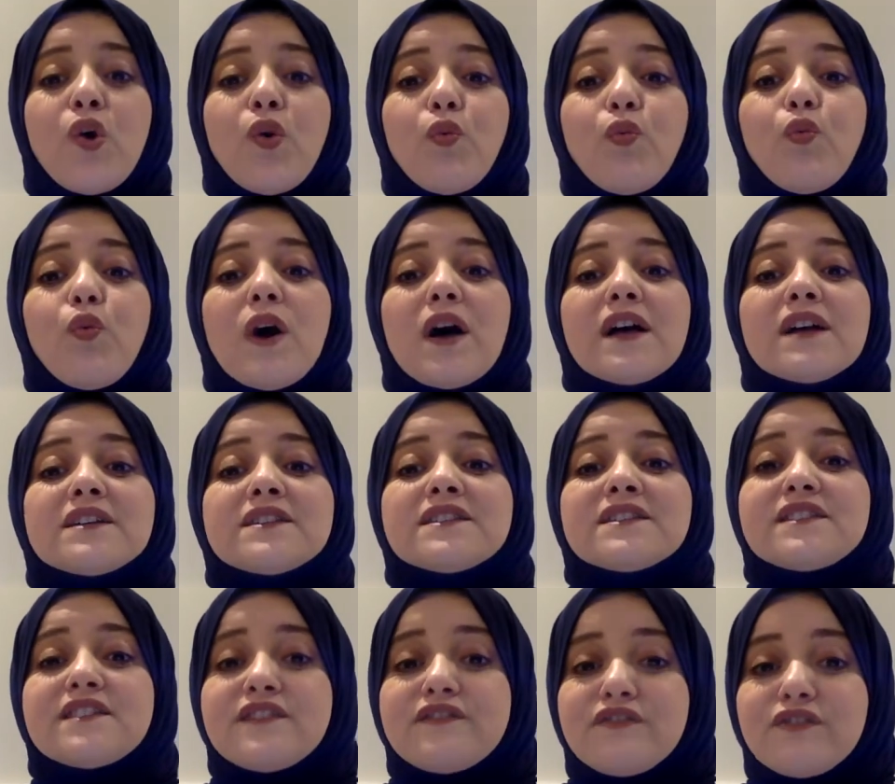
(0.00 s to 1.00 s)
was
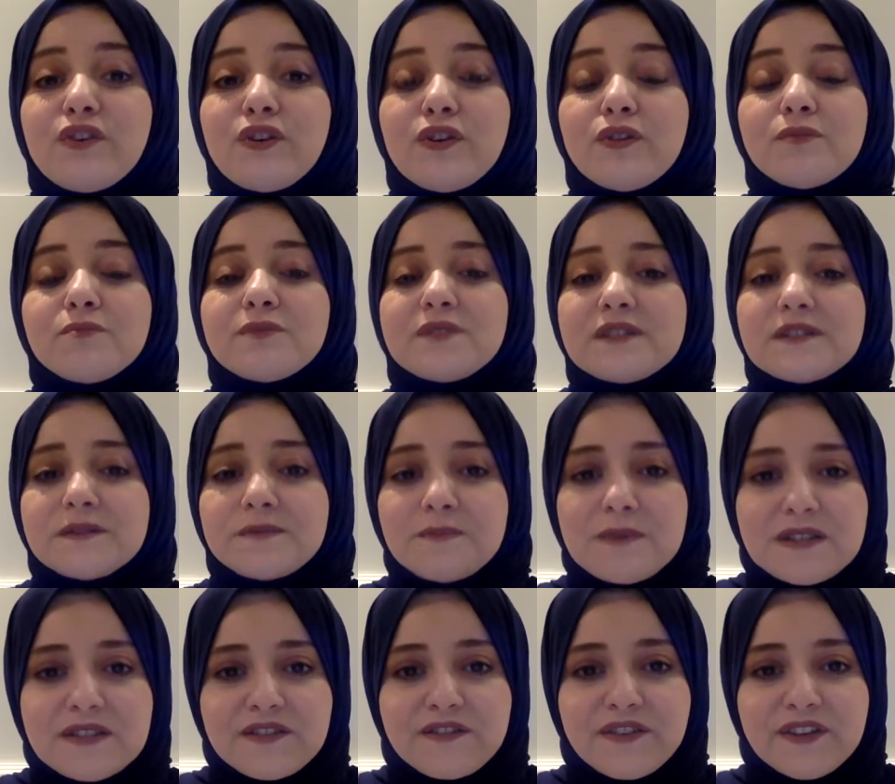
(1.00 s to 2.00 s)
developed
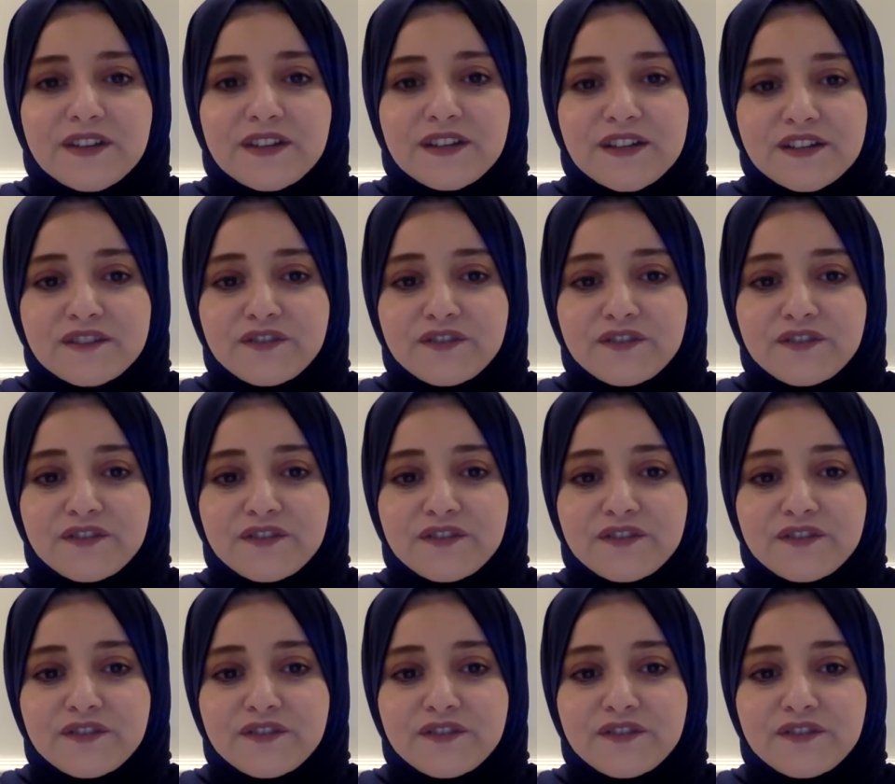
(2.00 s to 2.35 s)
specifically